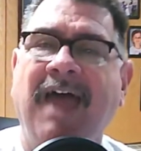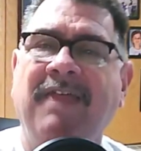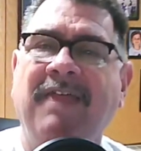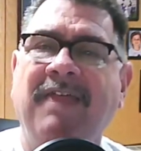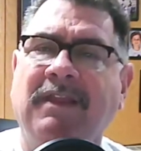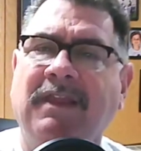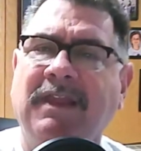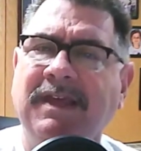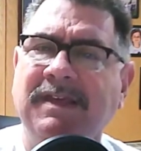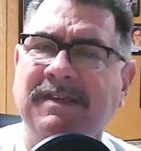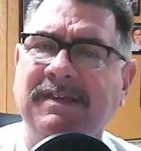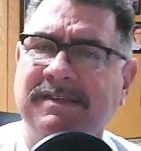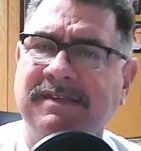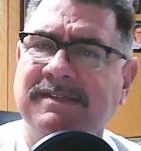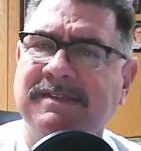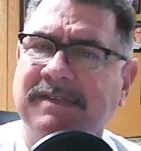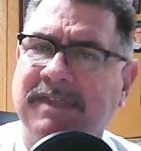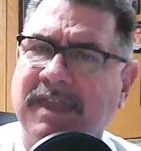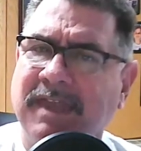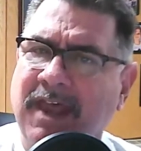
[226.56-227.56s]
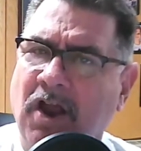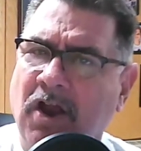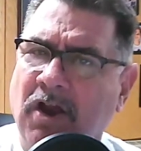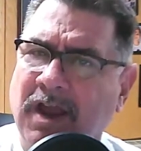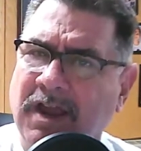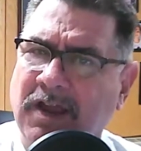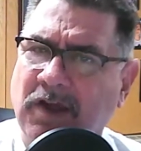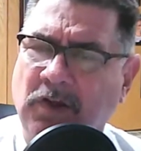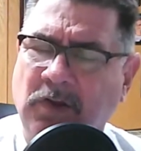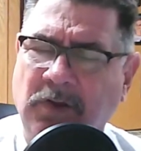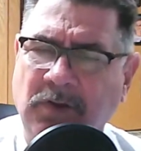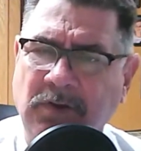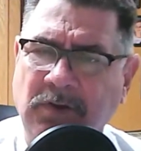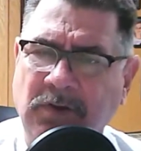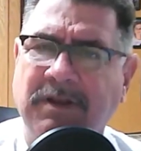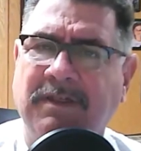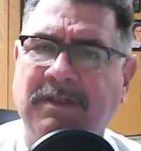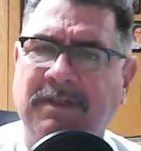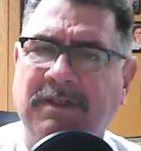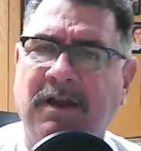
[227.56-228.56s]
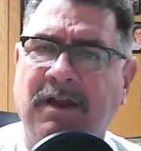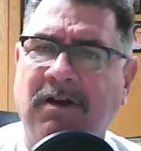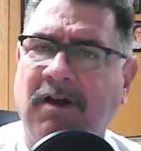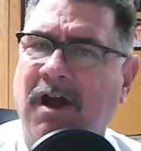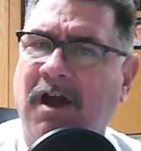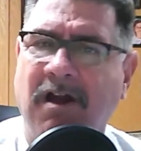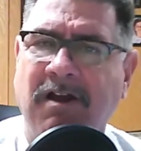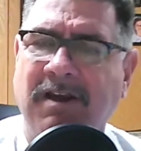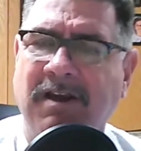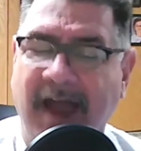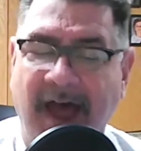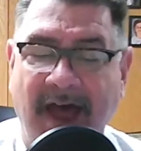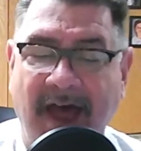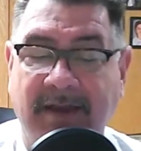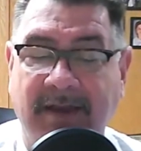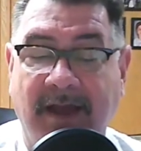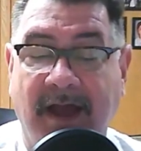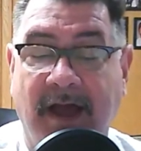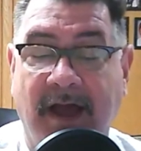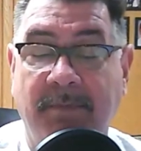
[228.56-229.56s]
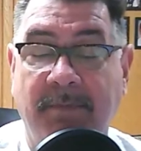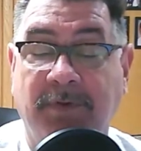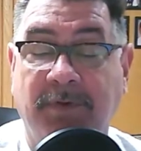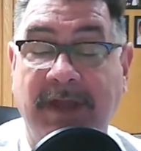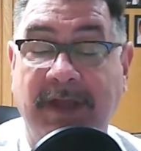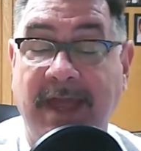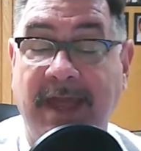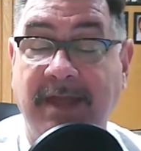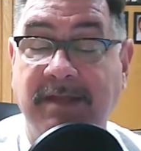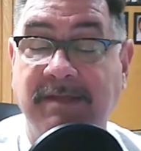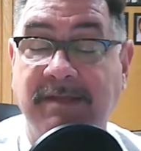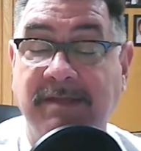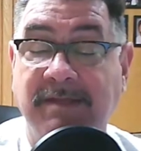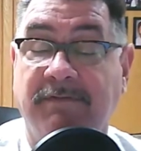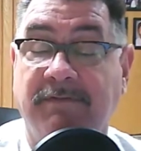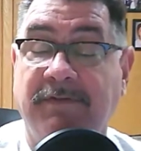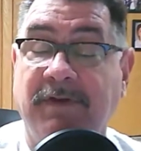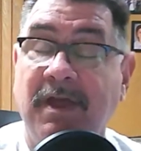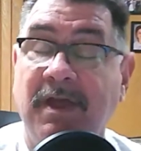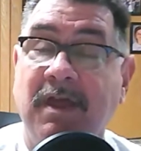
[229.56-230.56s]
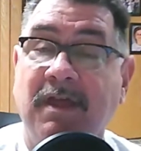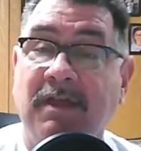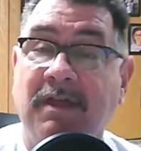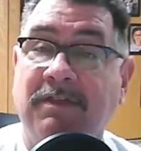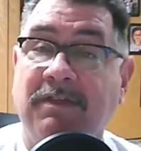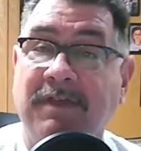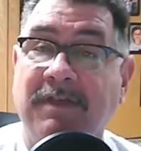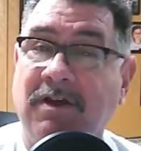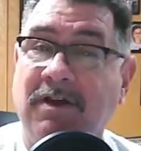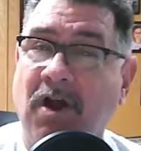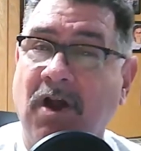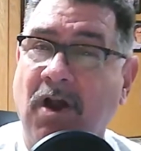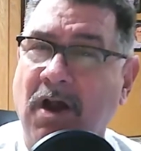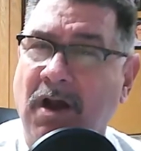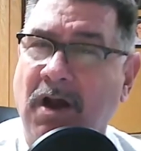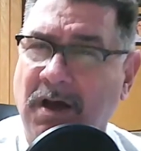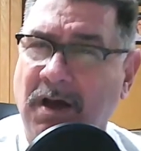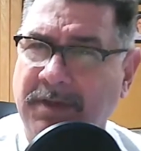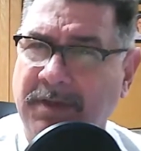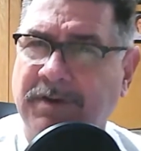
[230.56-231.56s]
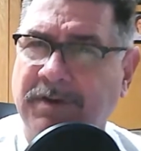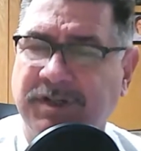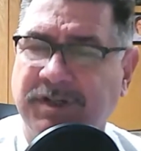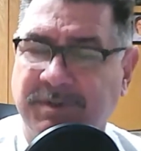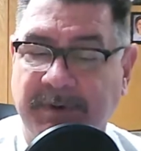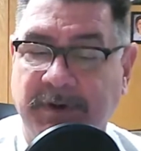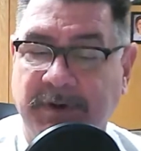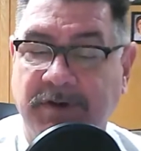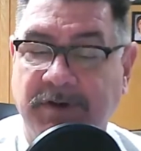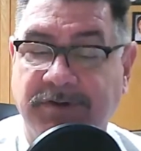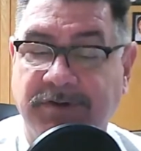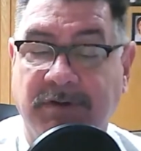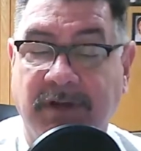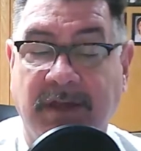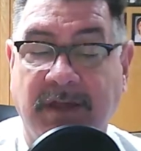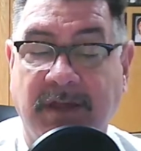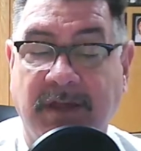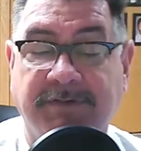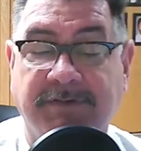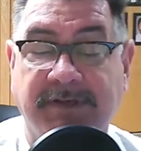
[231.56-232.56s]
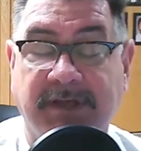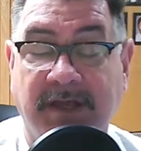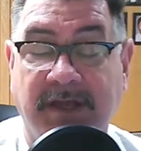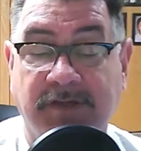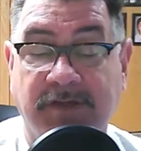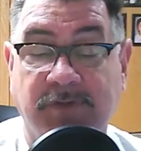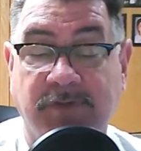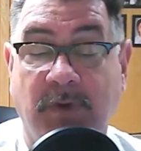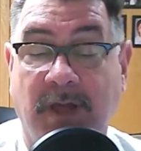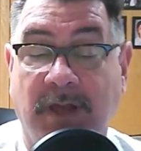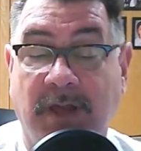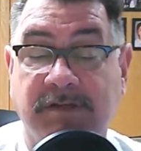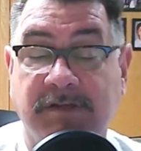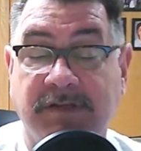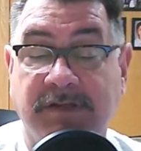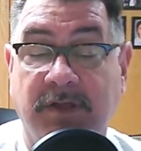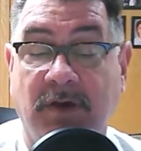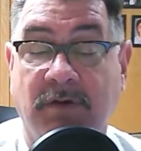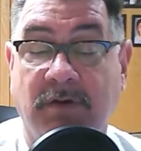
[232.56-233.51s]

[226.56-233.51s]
and the lists that are included there are not comprehensive. There are other spiritual gifts as well as